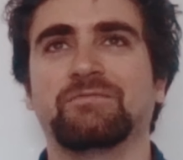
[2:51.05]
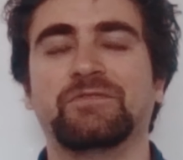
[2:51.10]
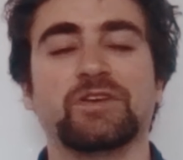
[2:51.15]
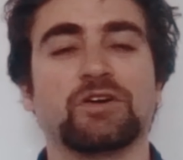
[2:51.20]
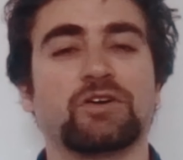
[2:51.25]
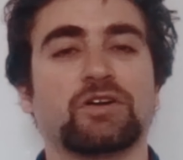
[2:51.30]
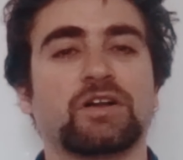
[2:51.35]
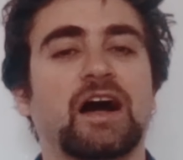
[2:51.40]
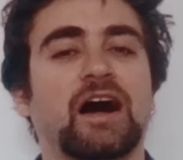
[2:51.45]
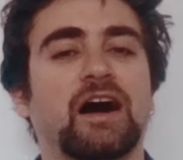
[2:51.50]

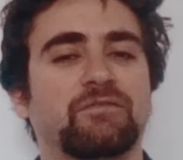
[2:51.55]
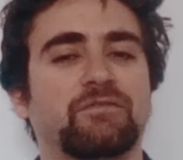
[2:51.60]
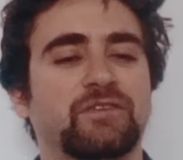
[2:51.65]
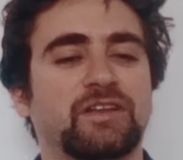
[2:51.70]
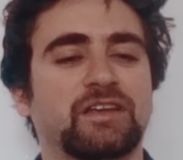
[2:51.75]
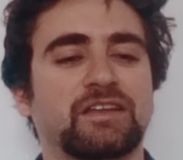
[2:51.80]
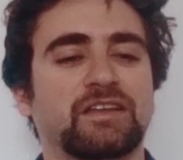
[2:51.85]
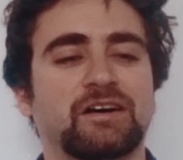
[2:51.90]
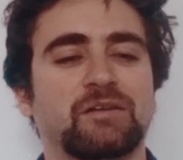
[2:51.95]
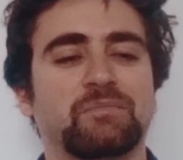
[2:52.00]
feel
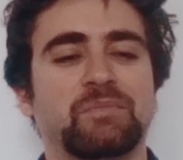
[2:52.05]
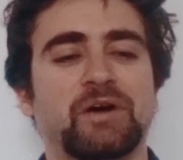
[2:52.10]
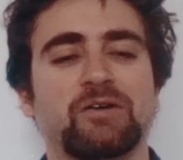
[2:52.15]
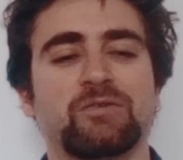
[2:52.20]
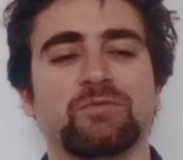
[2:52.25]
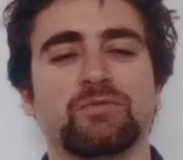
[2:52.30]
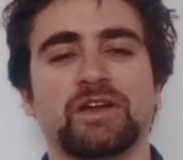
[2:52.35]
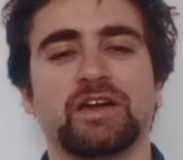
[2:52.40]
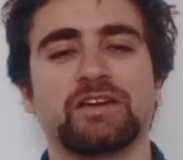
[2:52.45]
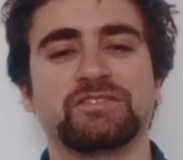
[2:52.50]
confident
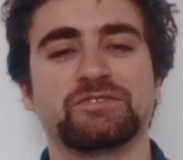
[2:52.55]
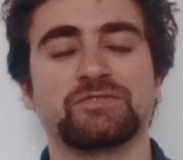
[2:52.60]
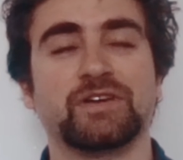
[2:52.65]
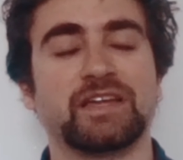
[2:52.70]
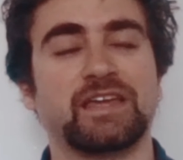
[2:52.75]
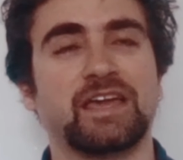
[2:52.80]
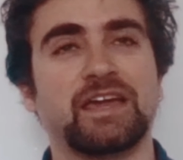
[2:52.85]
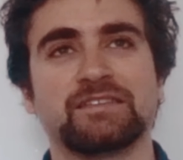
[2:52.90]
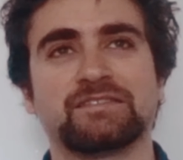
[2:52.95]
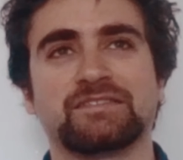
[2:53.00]
about what I do
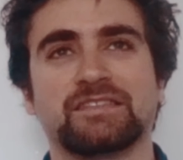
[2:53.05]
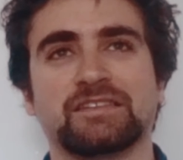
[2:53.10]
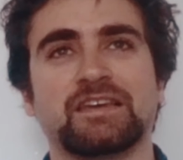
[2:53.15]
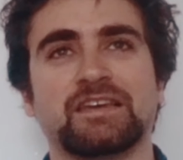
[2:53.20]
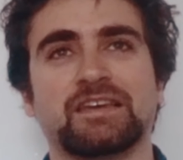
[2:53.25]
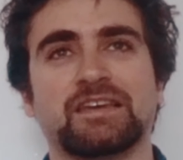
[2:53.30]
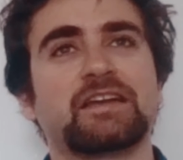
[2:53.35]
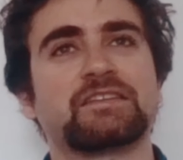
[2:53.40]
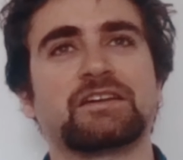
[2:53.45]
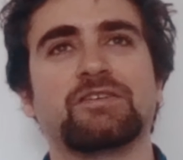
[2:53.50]
in case the
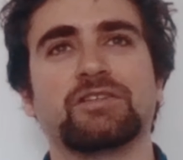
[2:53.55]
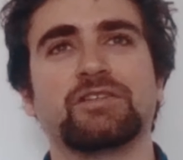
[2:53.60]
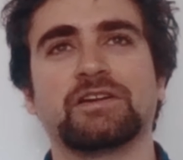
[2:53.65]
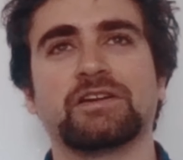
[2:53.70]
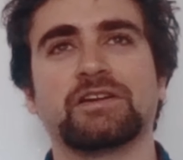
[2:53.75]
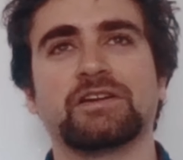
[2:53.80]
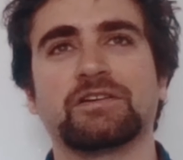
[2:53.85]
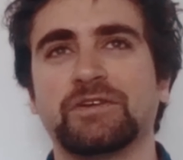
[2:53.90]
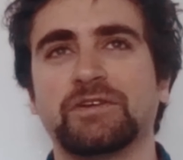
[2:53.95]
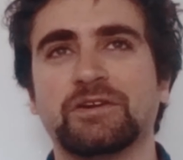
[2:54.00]
technical
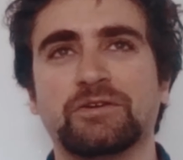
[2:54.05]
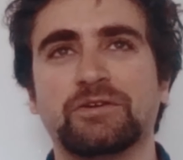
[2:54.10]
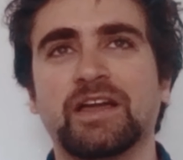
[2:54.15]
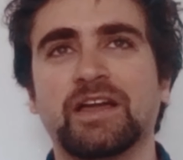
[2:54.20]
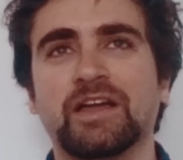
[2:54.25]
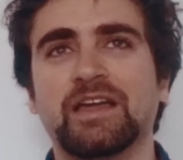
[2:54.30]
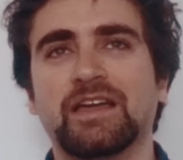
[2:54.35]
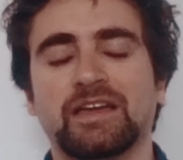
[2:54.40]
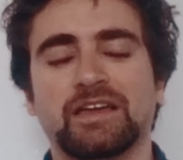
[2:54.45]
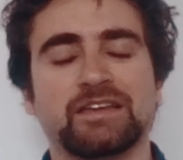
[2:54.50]
interview
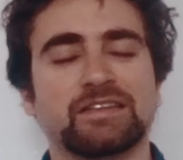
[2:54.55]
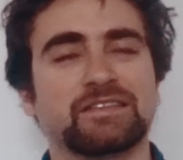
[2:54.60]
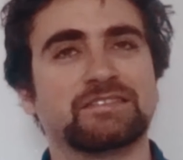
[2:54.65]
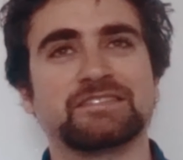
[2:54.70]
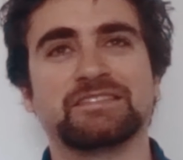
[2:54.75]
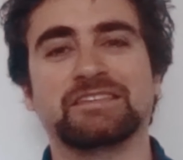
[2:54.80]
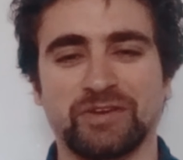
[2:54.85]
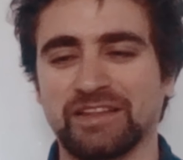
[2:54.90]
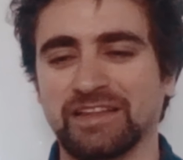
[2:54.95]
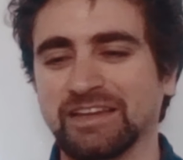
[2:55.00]

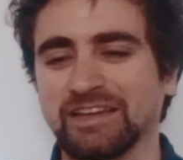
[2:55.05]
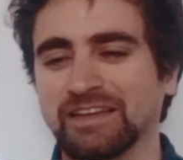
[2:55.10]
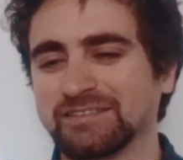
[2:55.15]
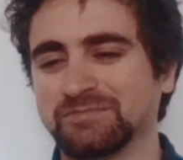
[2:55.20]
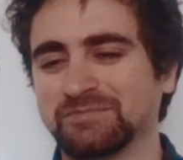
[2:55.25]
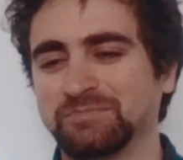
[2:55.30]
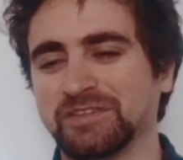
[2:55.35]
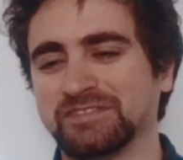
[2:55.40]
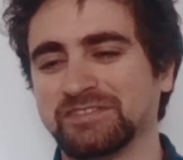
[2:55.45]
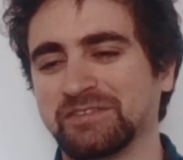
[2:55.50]
is really
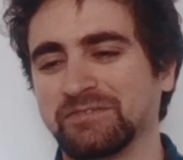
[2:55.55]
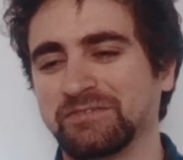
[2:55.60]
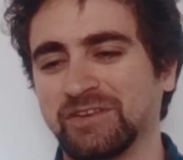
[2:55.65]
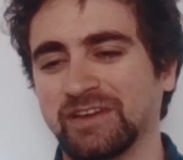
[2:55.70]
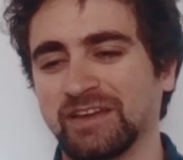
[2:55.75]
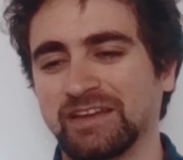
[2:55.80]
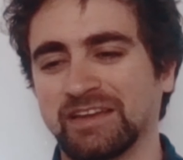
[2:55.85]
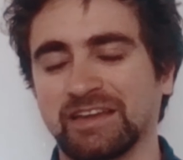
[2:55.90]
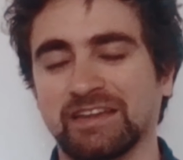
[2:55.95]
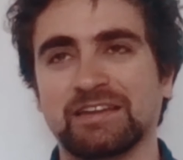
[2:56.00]

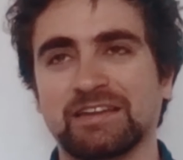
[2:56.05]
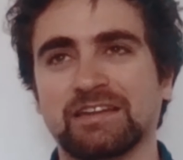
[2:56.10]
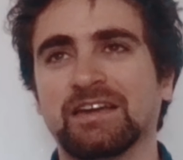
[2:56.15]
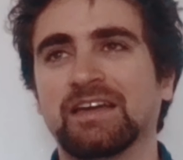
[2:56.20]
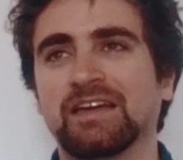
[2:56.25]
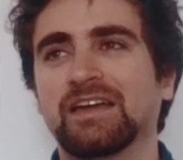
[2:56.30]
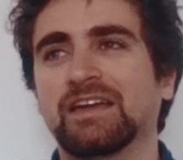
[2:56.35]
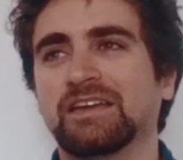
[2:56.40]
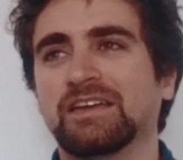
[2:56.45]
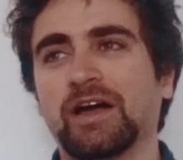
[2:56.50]
specific. And
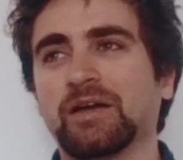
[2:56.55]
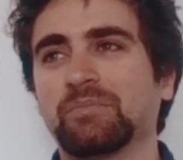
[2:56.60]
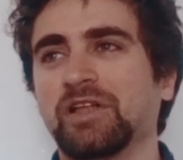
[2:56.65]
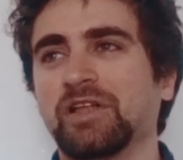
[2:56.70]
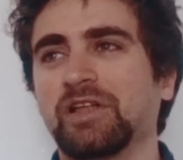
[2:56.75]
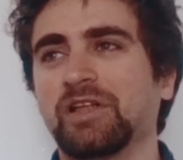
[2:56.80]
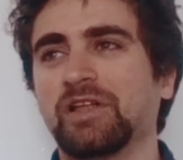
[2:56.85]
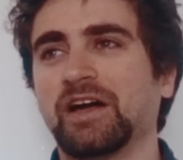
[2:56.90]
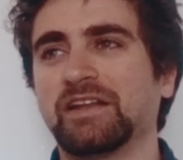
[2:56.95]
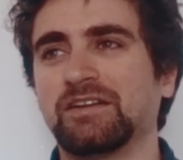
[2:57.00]
I
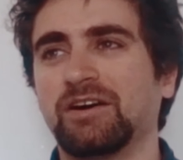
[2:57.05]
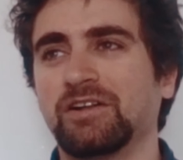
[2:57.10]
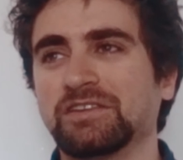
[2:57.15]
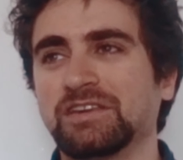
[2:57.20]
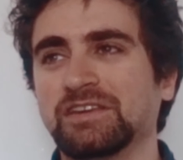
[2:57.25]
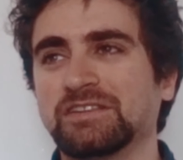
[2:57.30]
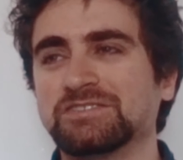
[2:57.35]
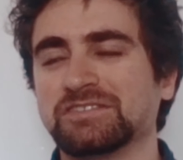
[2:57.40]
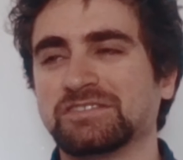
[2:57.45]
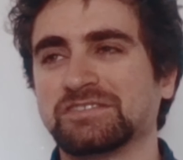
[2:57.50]
applied at
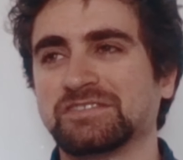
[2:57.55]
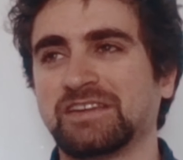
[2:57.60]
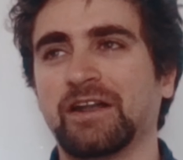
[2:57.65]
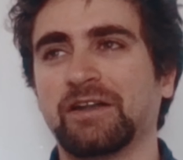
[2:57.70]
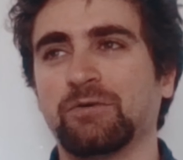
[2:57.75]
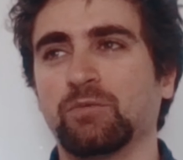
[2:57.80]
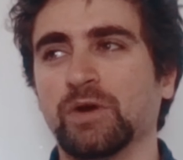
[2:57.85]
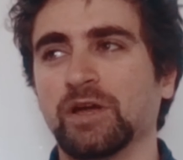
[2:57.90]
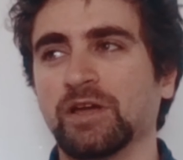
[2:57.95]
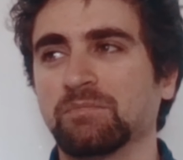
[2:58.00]
Aldi just
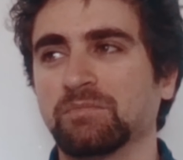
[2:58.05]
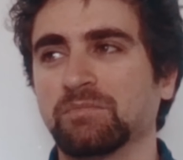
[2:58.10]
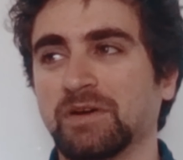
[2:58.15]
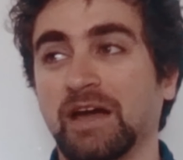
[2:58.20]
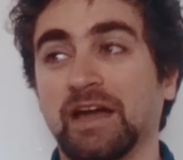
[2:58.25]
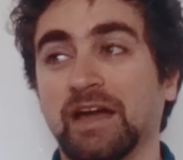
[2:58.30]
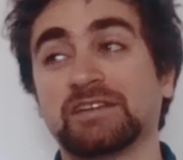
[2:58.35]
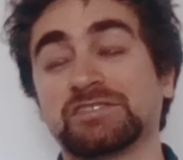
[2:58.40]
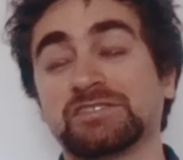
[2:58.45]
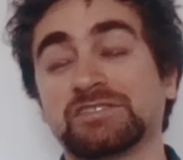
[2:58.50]
on a whim.
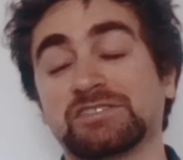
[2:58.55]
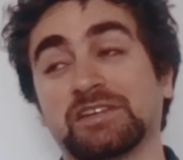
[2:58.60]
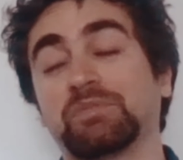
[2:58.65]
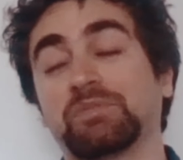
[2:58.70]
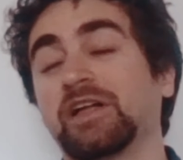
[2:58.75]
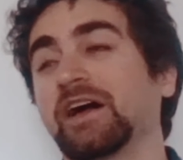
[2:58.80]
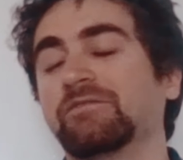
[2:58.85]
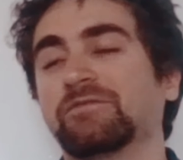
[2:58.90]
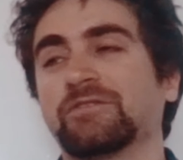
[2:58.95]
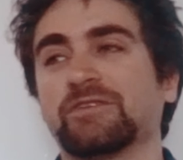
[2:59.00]
I actually
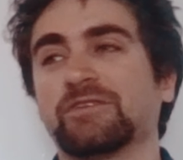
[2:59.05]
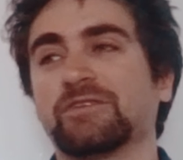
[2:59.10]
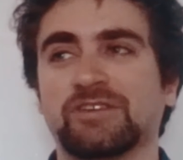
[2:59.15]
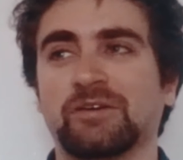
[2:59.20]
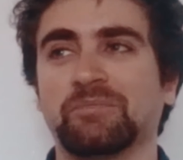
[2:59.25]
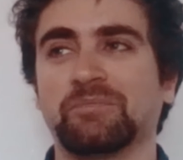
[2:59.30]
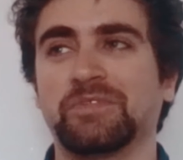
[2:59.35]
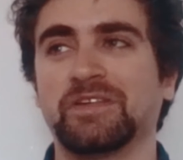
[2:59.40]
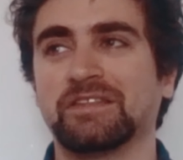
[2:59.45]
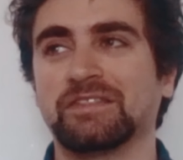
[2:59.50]
applied for
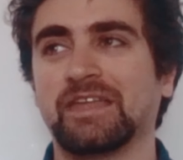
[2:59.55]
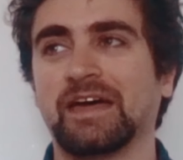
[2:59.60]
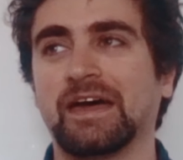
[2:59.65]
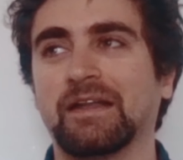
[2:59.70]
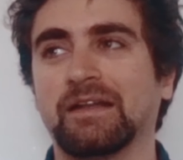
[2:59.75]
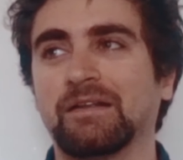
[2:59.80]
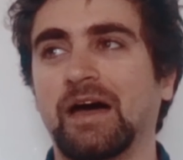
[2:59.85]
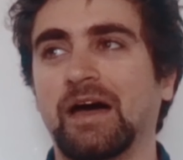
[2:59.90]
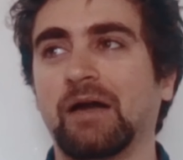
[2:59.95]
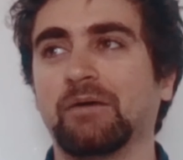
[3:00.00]
something
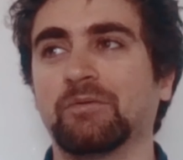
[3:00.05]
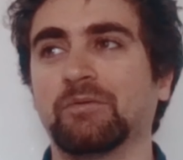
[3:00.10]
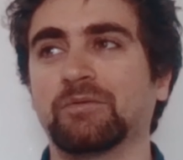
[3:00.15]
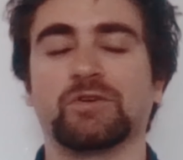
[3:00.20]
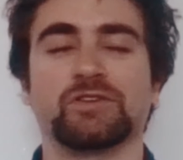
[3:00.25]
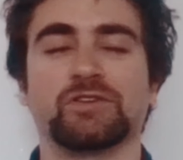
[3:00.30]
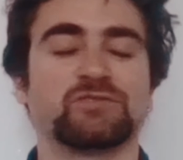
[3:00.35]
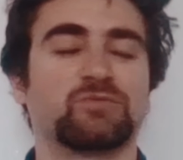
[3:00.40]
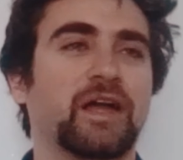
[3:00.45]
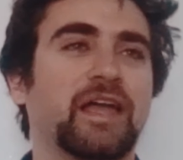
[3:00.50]
that I
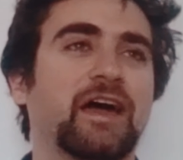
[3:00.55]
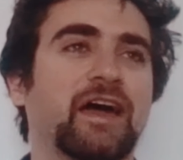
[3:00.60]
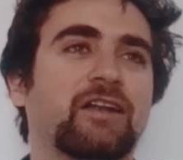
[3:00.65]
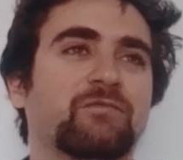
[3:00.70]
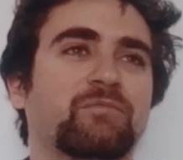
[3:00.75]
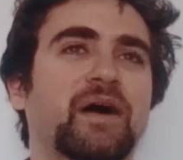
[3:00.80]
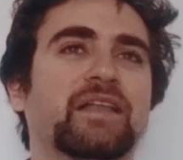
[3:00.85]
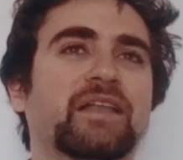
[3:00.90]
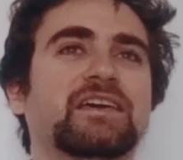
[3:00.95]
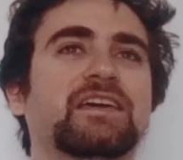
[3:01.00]
was way out
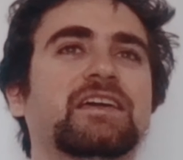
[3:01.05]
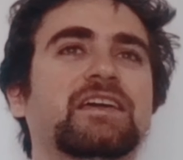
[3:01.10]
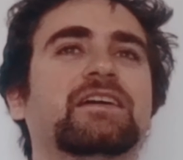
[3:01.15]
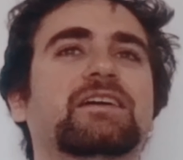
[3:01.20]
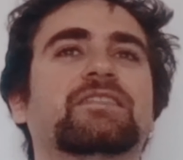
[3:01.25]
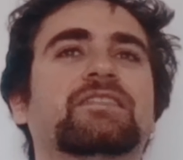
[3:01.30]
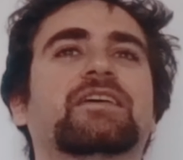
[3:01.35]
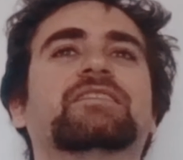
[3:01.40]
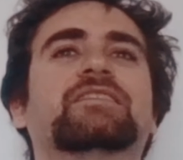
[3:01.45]
of my league, and